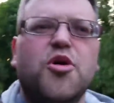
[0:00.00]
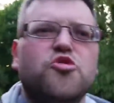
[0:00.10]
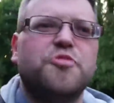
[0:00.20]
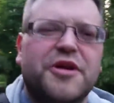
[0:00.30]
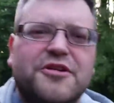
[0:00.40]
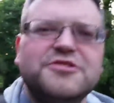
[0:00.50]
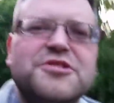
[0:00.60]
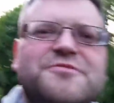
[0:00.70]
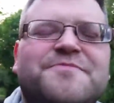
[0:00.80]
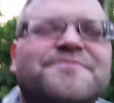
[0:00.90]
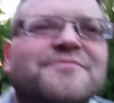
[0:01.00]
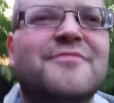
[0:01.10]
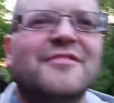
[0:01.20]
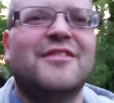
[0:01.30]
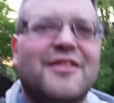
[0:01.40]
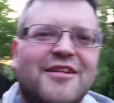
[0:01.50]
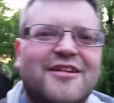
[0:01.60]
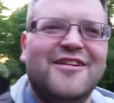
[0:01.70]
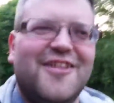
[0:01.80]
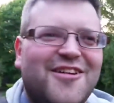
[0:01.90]
of poo pickers,
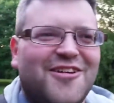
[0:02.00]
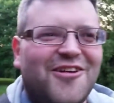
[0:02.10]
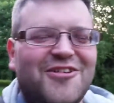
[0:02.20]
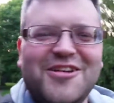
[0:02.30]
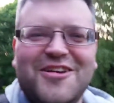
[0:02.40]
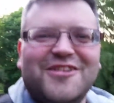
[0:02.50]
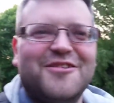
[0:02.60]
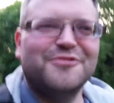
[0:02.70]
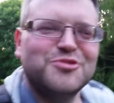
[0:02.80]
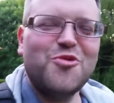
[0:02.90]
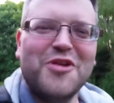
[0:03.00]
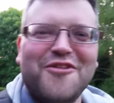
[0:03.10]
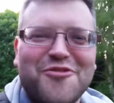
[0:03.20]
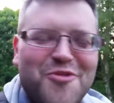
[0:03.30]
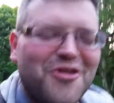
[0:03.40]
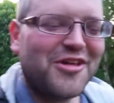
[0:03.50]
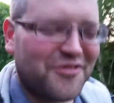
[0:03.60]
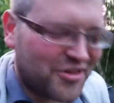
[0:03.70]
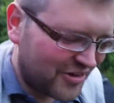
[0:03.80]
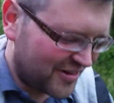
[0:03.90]
I was walking home from work
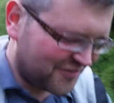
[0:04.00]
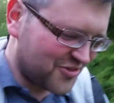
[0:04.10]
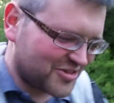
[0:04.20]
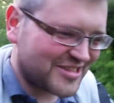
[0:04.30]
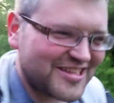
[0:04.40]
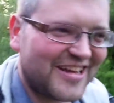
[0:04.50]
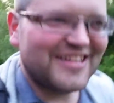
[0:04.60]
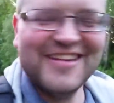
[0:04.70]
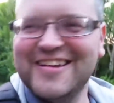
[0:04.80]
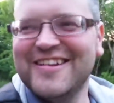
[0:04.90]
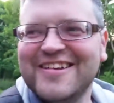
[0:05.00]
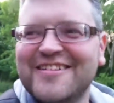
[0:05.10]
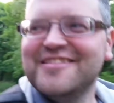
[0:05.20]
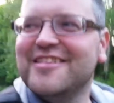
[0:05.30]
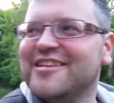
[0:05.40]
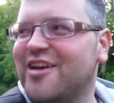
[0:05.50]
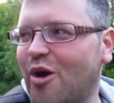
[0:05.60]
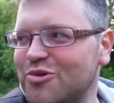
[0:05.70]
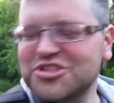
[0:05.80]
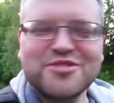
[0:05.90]
the other night, I forgot to say.
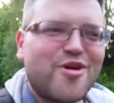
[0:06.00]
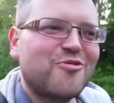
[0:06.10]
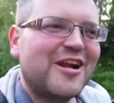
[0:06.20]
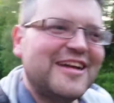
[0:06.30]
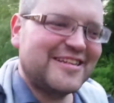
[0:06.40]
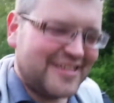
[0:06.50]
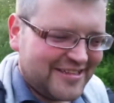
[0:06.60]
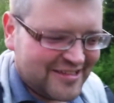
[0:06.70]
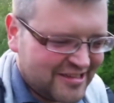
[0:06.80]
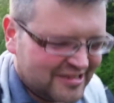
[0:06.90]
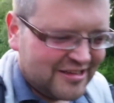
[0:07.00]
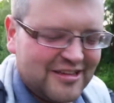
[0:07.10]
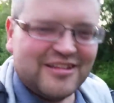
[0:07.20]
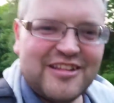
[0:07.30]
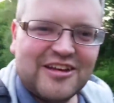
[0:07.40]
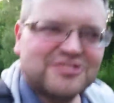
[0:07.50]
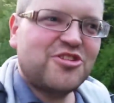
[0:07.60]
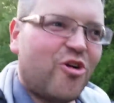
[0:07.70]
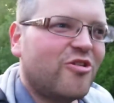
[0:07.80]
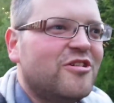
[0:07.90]
I watched some old lady let
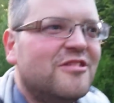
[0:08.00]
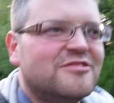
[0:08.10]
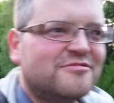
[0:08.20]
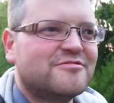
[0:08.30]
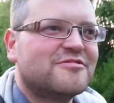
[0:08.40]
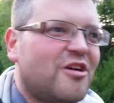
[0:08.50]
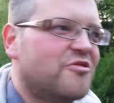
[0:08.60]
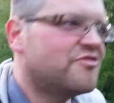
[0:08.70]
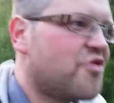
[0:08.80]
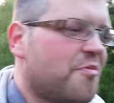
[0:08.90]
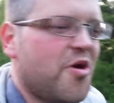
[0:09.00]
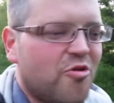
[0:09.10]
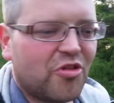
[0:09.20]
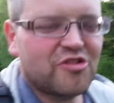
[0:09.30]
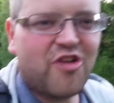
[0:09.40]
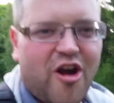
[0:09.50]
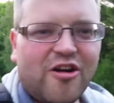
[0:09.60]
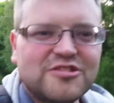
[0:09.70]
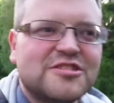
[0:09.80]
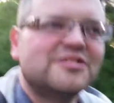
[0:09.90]
her dog go for a poo on the
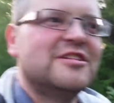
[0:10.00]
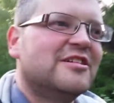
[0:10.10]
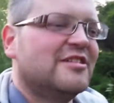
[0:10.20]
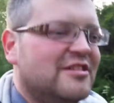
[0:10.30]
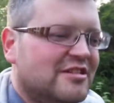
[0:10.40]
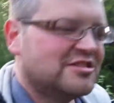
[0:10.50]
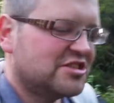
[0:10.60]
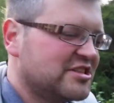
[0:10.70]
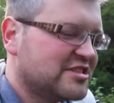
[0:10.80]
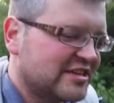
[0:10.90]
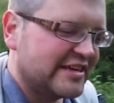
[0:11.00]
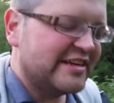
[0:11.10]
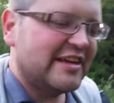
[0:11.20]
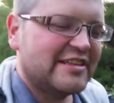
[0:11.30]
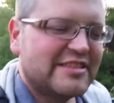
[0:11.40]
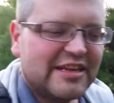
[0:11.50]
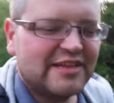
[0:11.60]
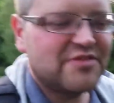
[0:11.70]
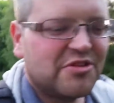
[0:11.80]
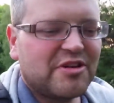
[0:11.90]
grass. She see it,
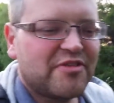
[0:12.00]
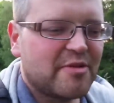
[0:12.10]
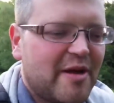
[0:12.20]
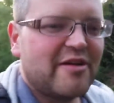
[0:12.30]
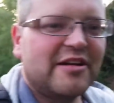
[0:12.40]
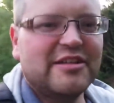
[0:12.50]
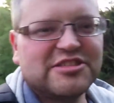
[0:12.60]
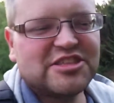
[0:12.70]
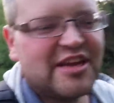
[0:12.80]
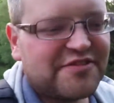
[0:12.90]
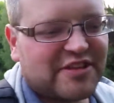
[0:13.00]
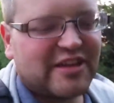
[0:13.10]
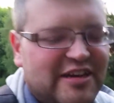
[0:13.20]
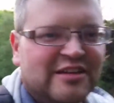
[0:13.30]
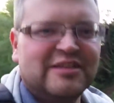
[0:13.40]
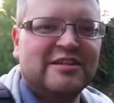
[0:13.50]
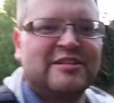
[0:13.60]
didn't even do nothing about it, and just left it there.